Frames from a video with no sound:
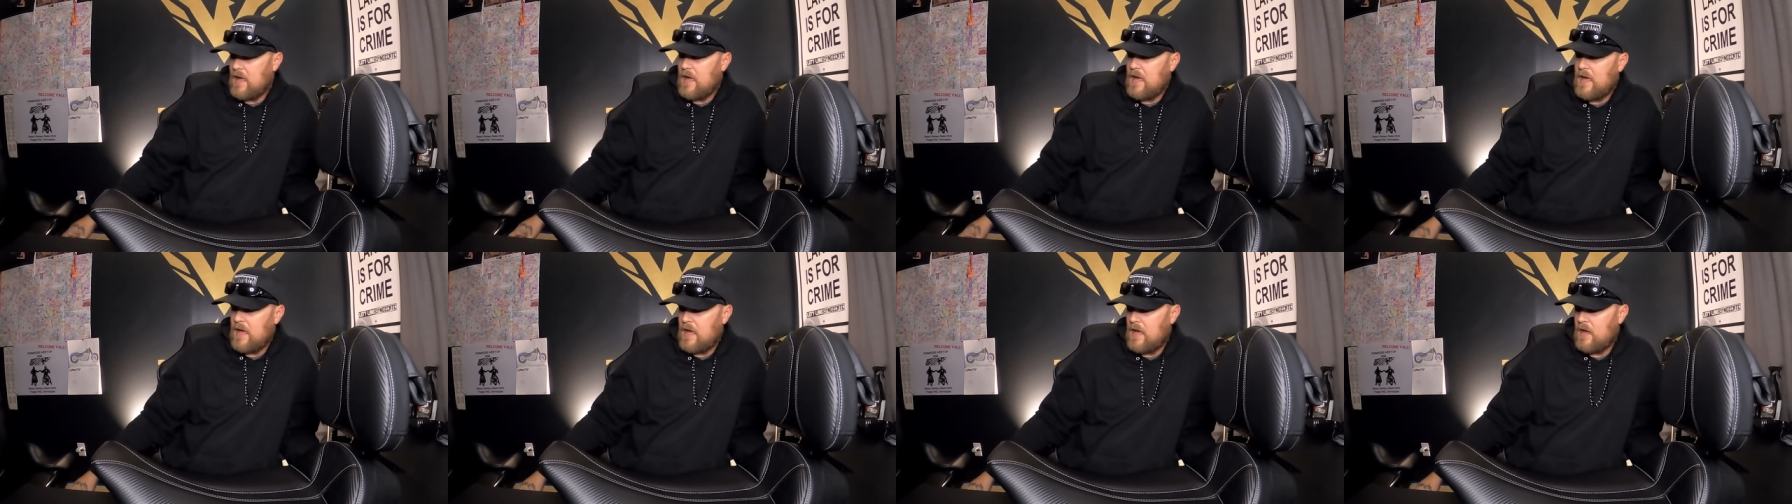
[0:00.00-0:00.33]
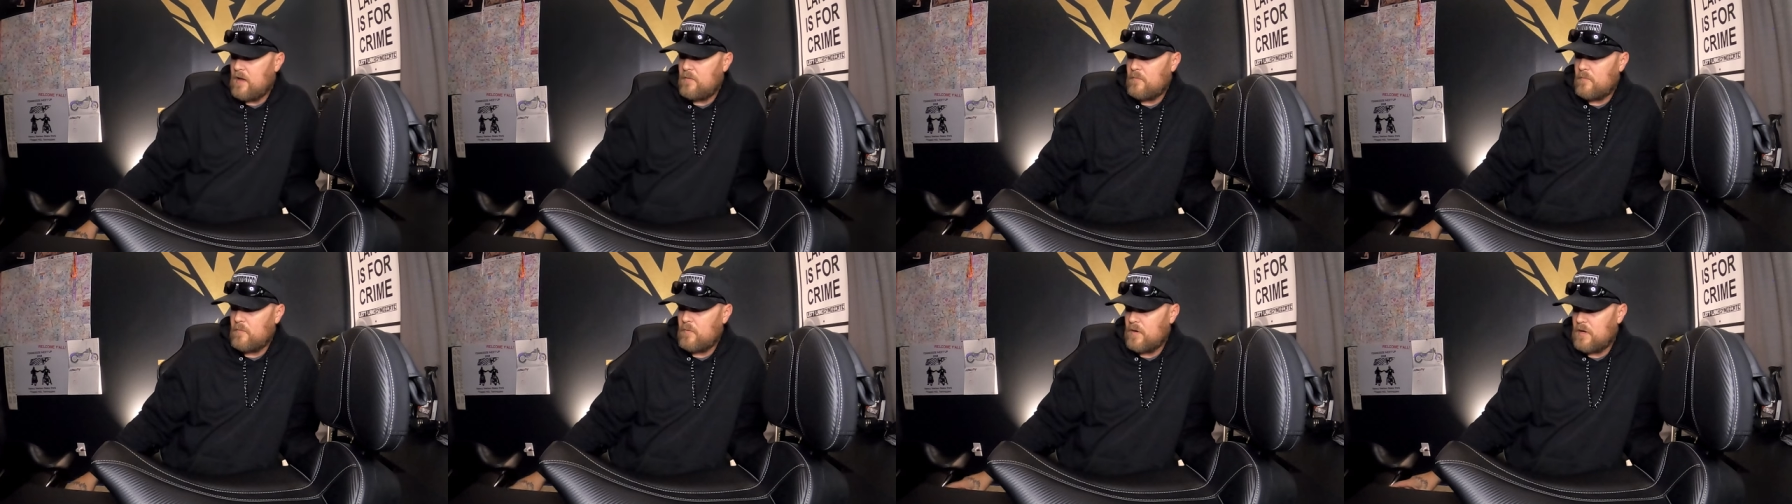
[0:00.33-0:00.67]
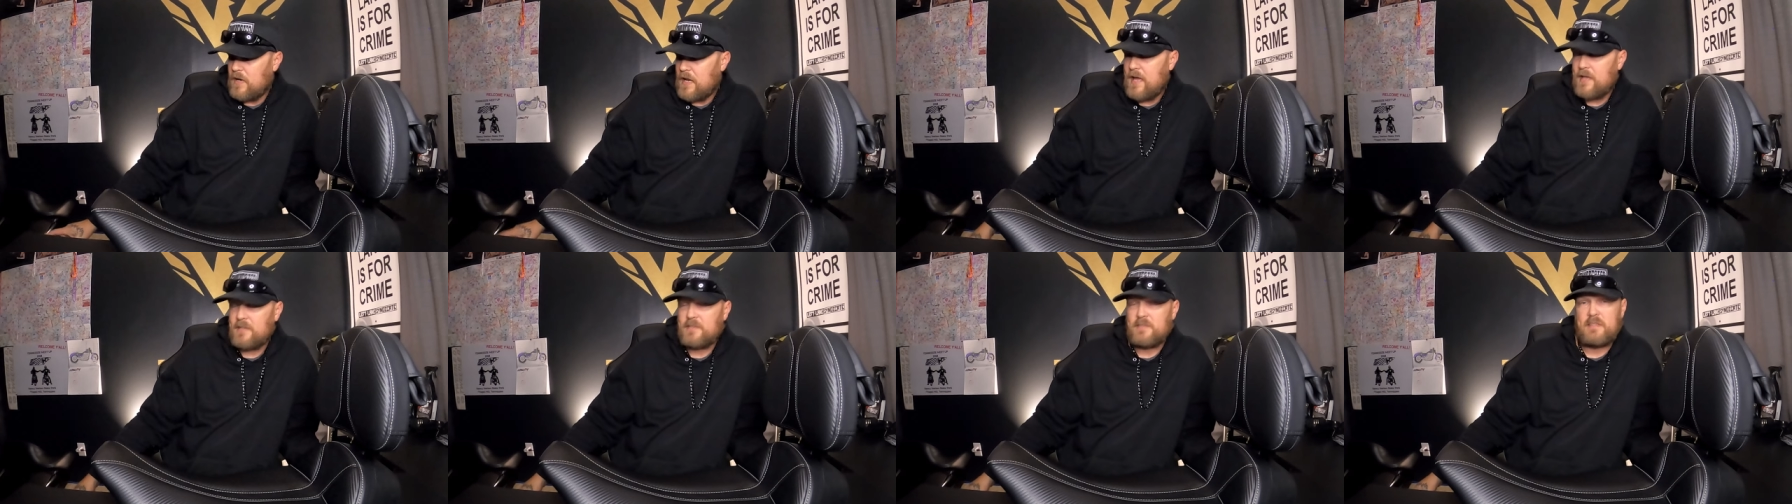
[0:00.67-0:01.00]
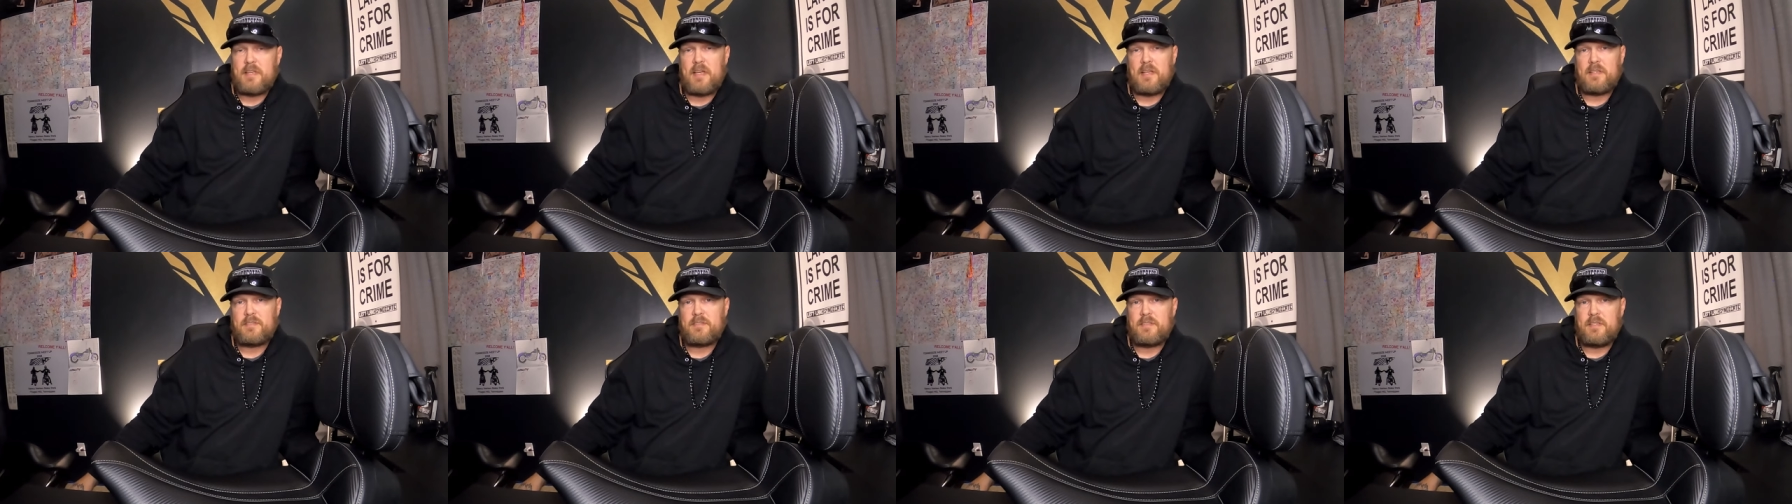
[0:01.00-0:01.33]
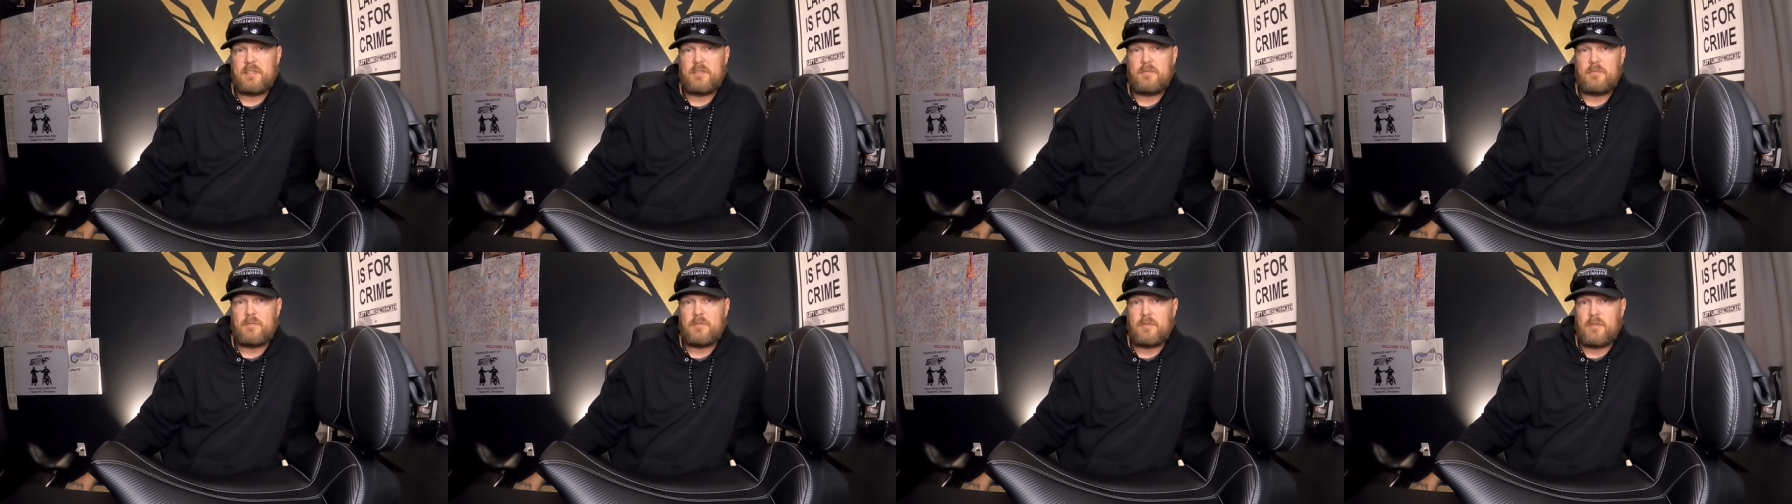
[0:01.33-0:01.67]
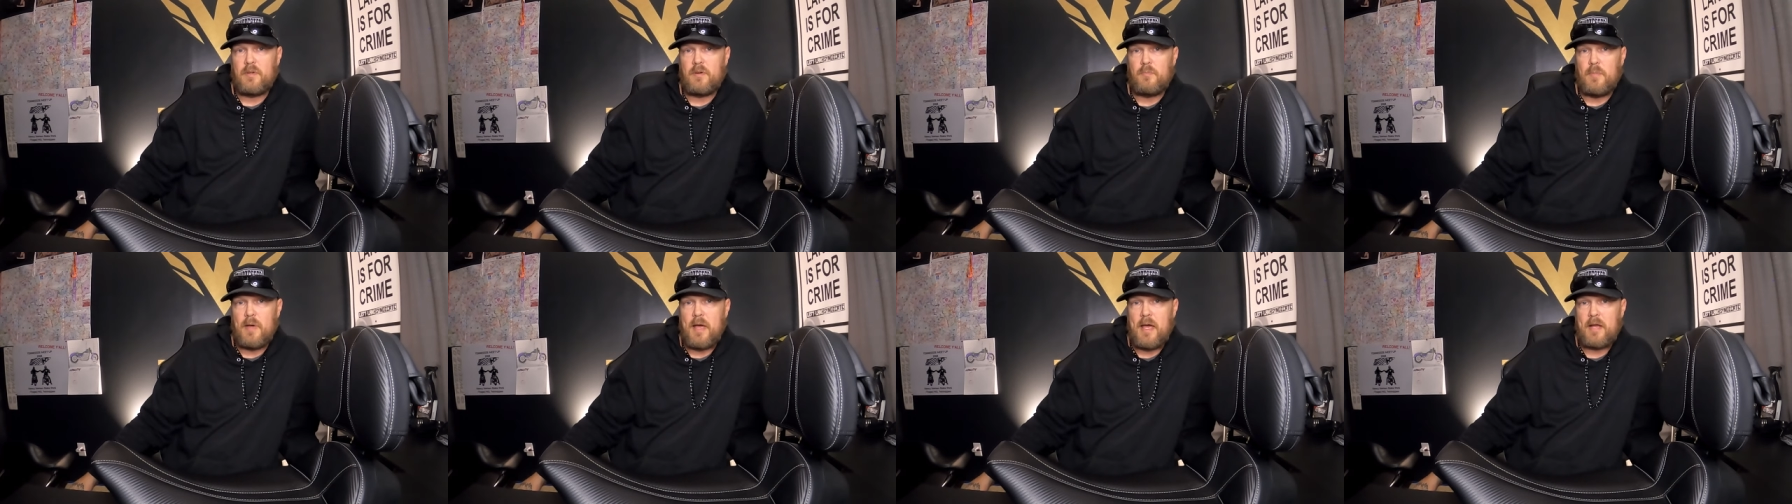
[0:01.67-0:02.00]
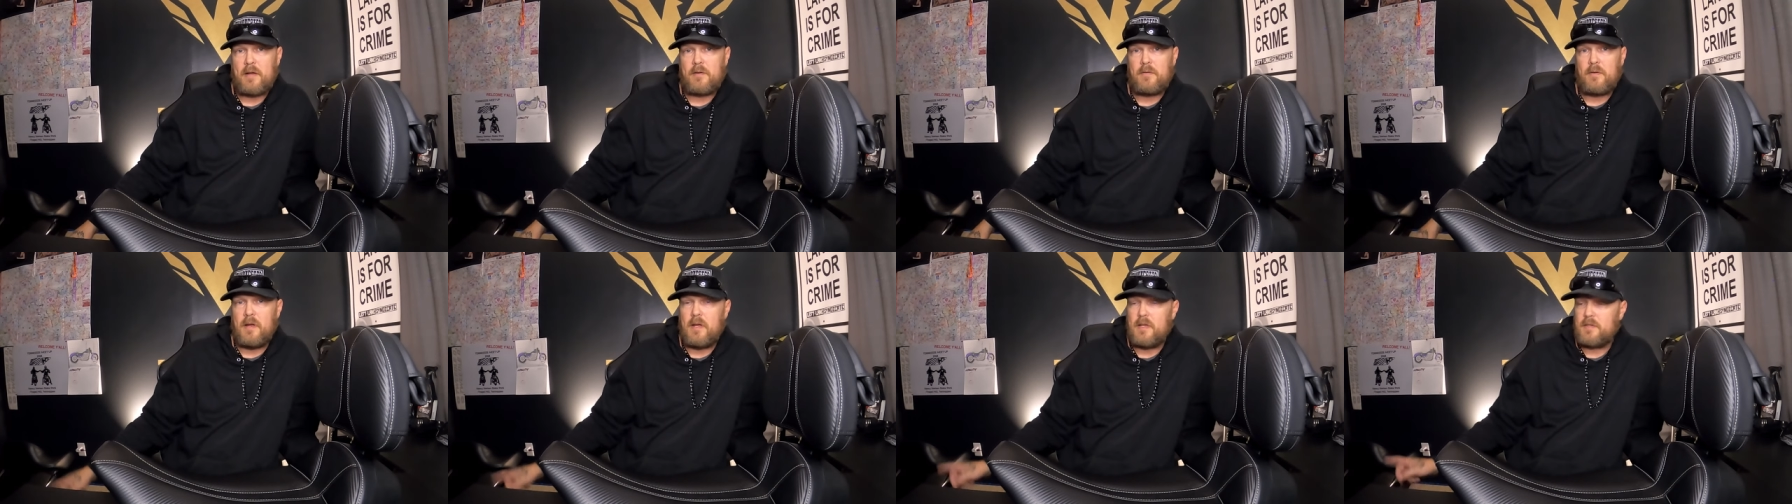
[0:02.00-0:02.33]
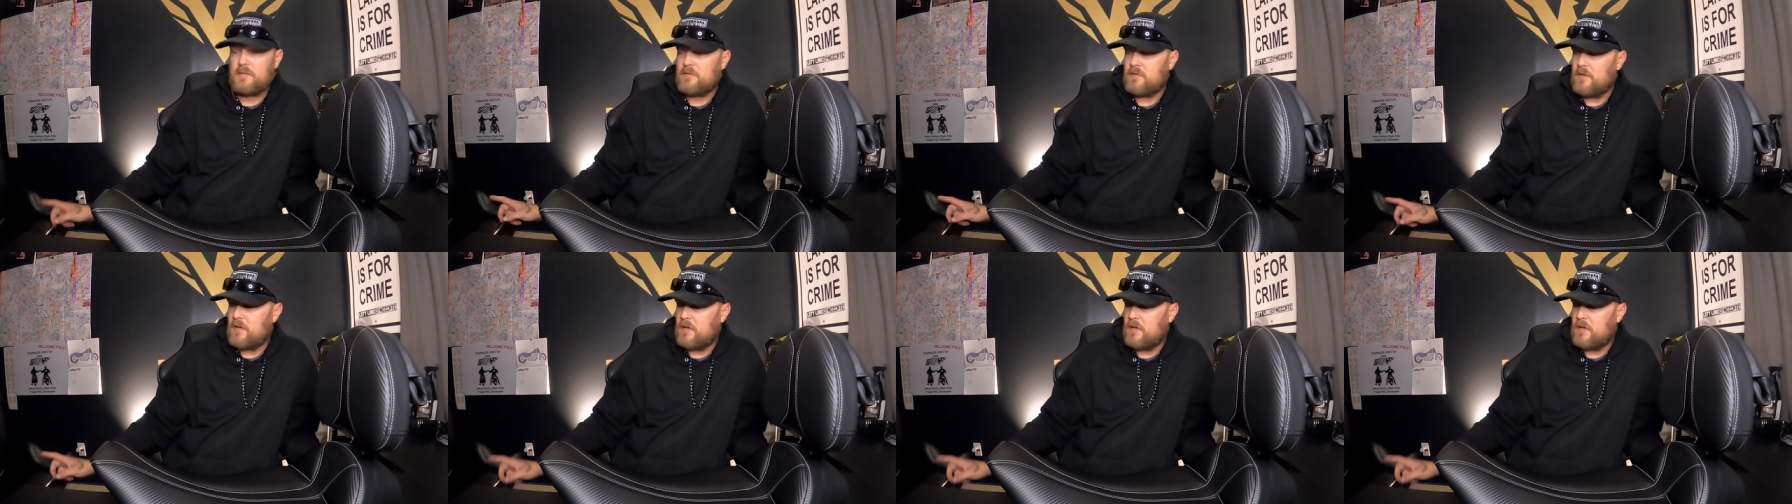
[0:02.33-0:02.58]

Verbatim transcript: and one has that seat with no backrest.